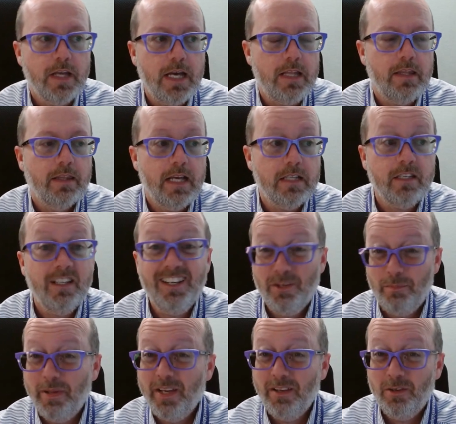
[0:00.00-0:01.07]
that that's going to
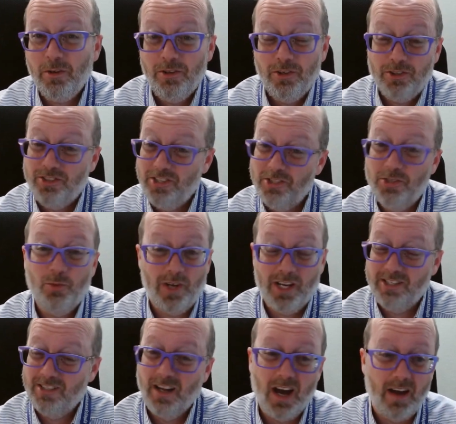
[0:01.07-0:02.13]
depend on your
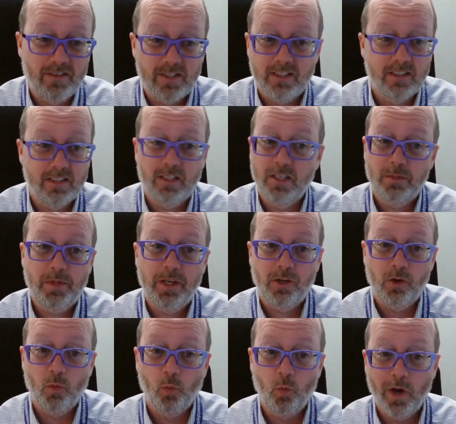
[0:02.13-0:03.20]
situation obviously it's going to
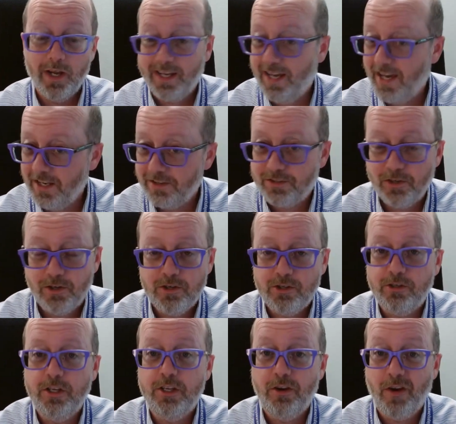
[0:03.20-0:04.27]
depend on what kind of
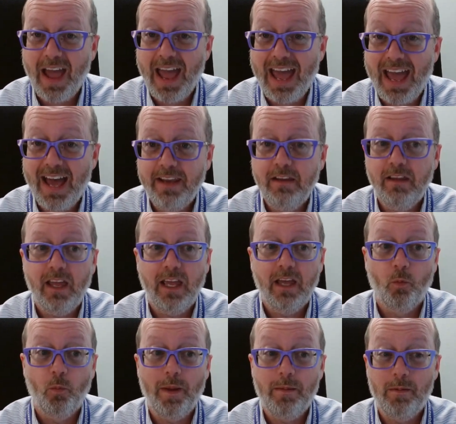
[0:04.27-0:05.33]
surgery you had
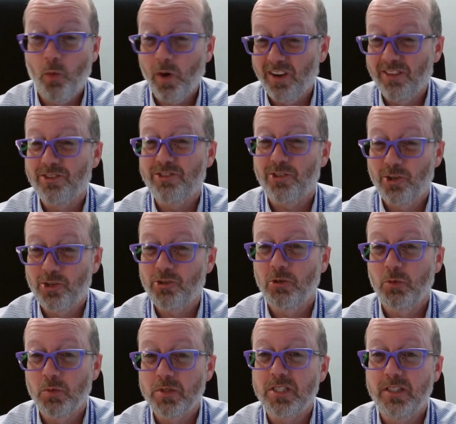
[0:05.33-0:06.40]
and maybe where the
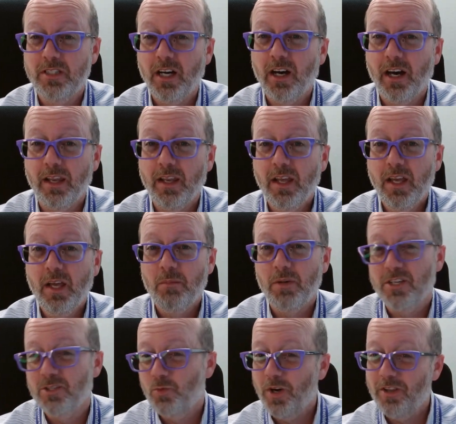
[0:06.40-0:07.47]
surgery was done
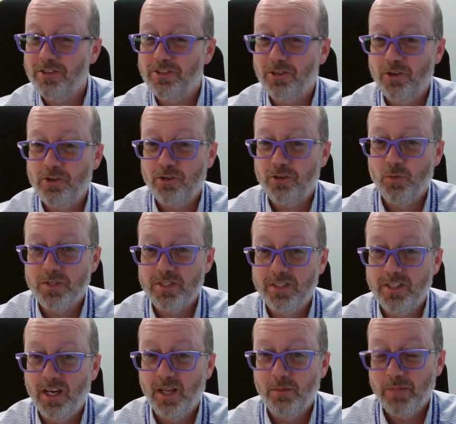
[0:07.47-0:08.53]
because where the surgery was
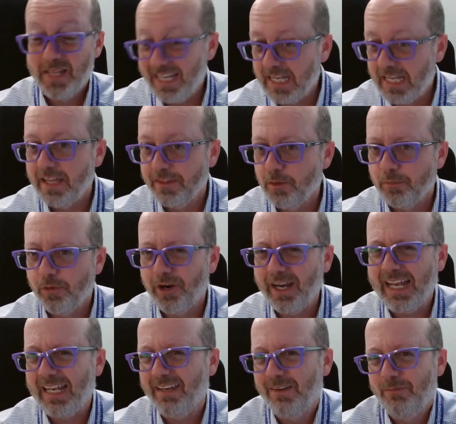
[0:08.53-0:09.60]
done meaning in the
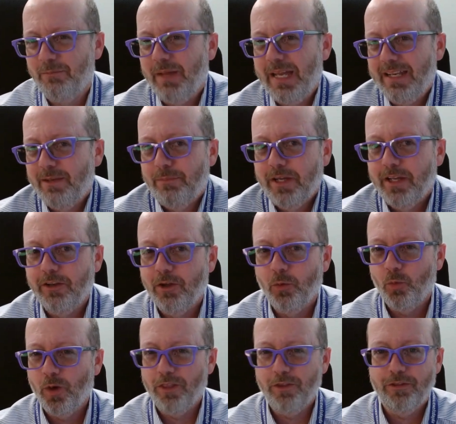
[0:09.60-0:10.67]
brain it may depend
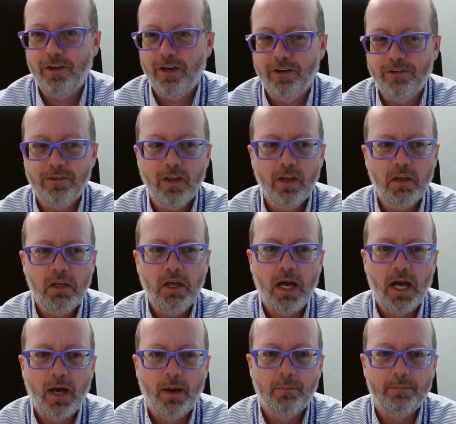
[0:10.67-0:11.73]
on whether there's
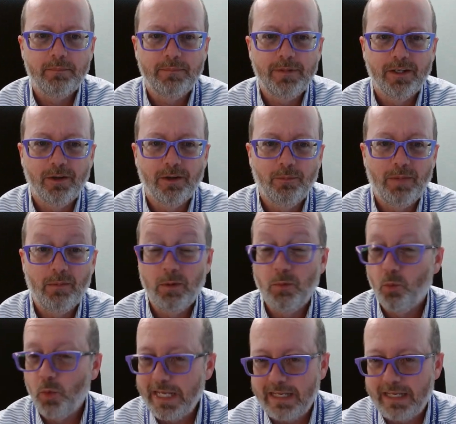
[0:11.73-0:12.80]
um, you know maybe
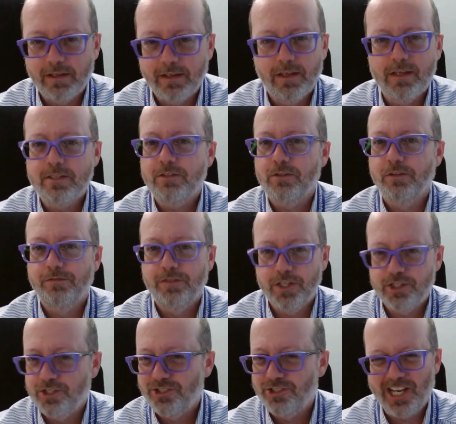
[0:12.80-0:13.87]
weakness or
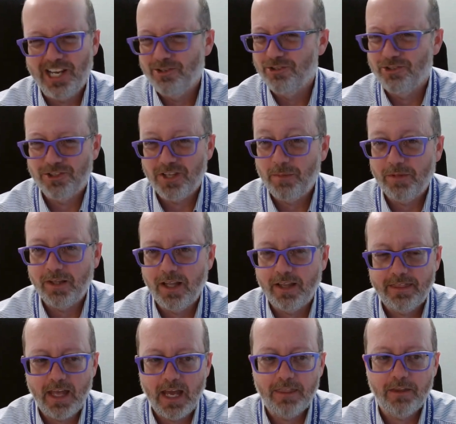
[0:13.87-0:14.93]
vision changes or something
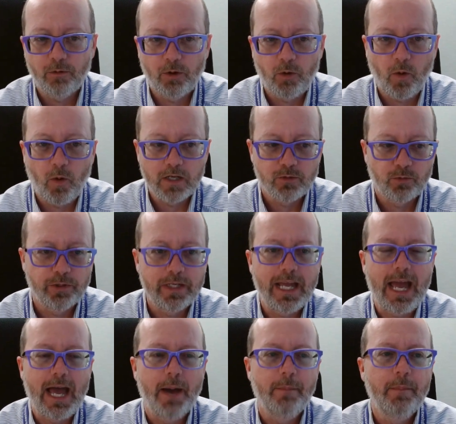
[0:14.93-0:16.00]
like that that requires
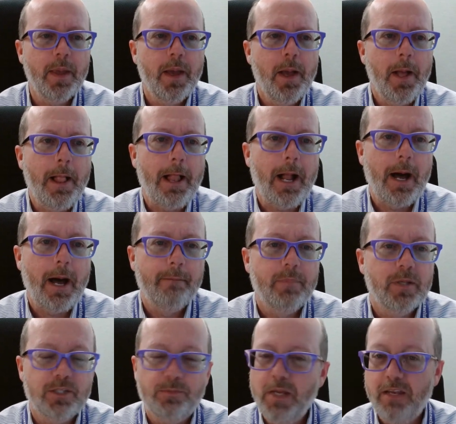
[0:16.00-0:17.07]
rehab um,
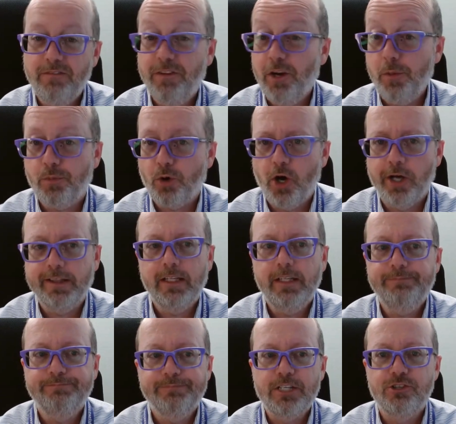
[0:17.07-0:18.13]
but speaking very
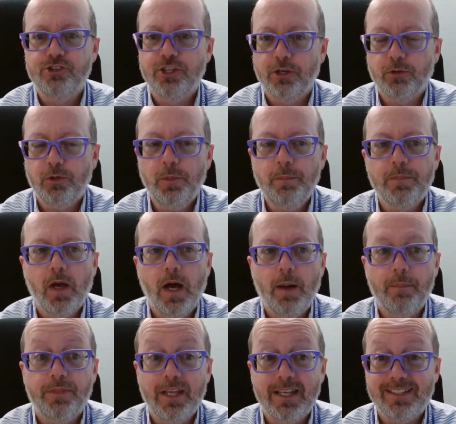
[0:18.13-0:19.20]
broadly in general
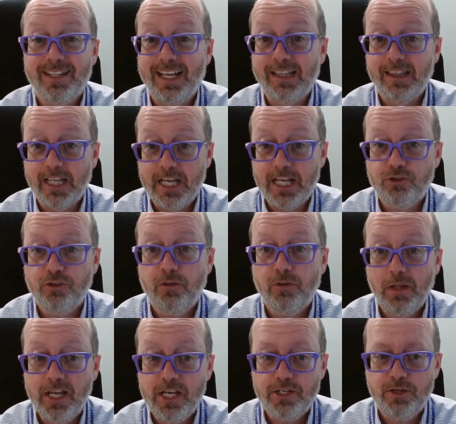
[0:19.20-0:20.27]
um, things like laser
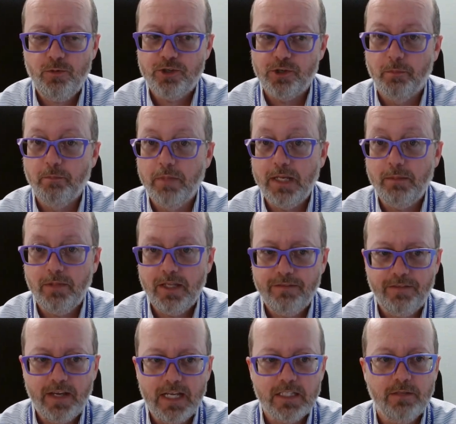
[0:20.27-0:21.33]
ablation which are minimally
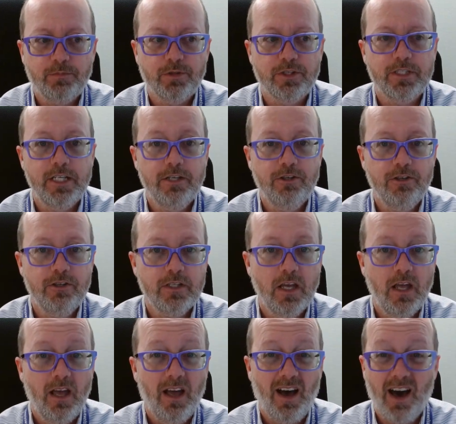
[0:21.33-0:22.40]
invasive procedures
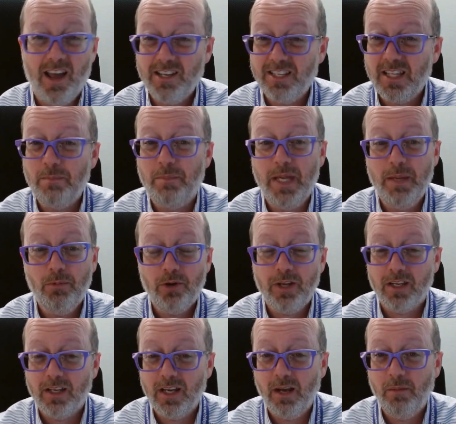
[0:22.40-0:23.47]
honestly people
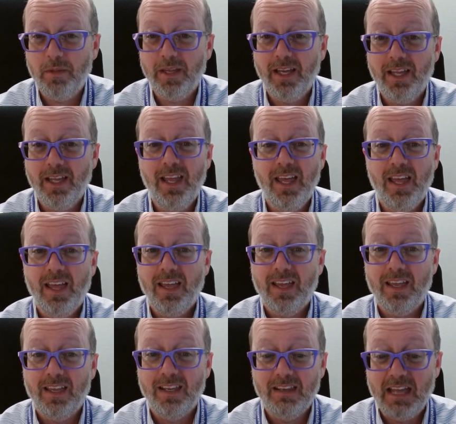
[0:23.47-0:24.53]
can come in
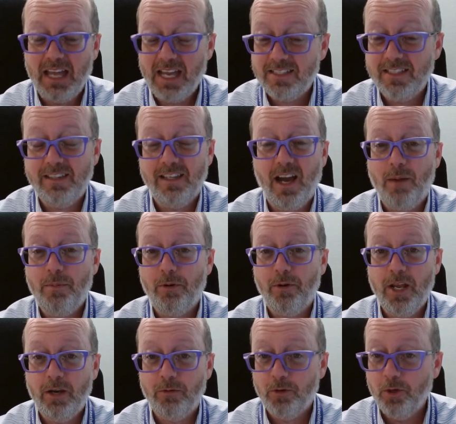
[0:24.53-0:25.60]
can exit the
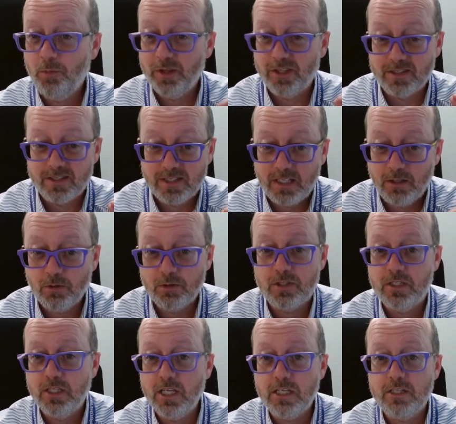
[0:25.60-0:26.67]
operating room with a single
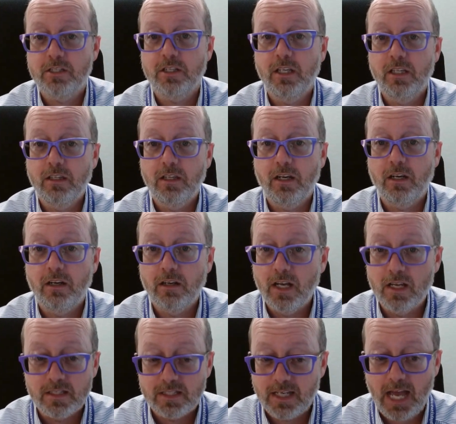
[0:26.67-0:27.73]
stitch in their
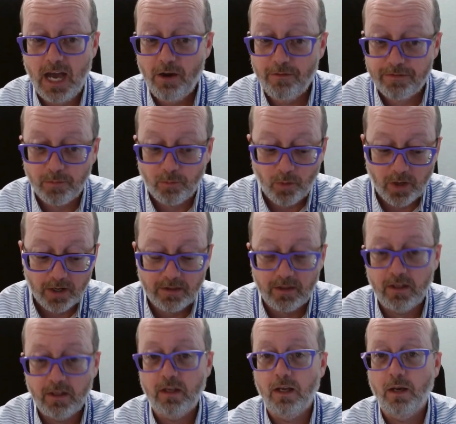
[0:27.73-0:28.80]
uh, scalp from where
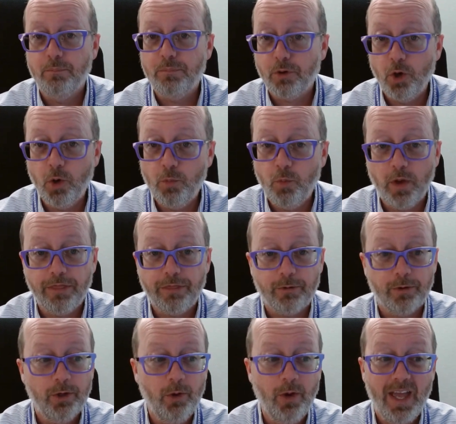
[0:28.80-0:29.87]
the uh, probe went
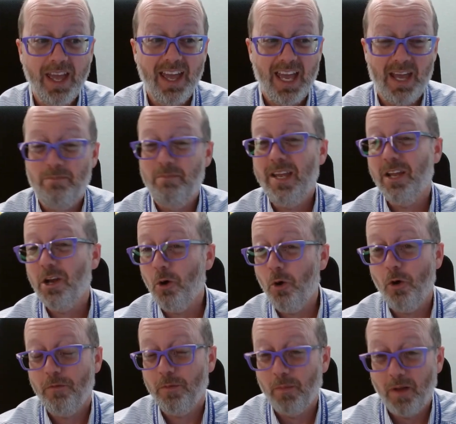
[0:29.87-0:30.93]
through and may go
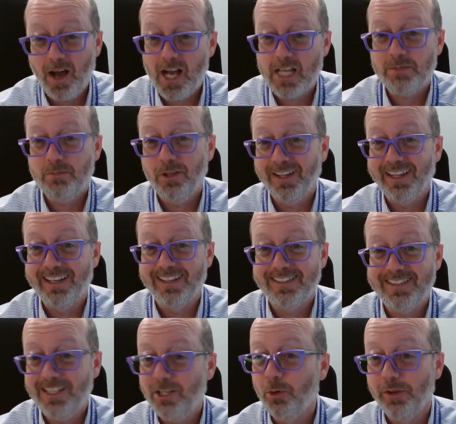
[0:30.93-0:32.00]
home from the hospital in a
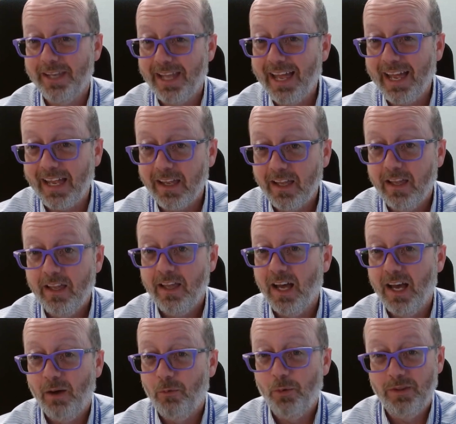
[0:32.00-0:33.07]
single day
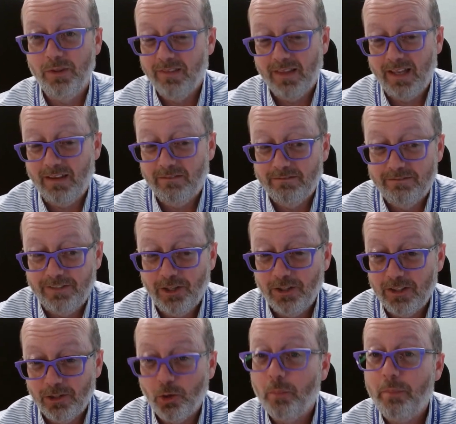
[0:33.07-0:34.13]
uh, with like very
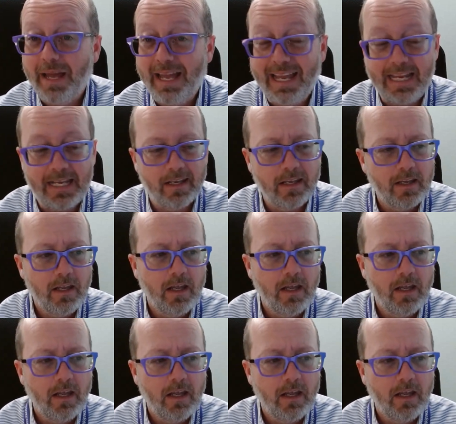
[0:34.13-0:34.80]
little pain.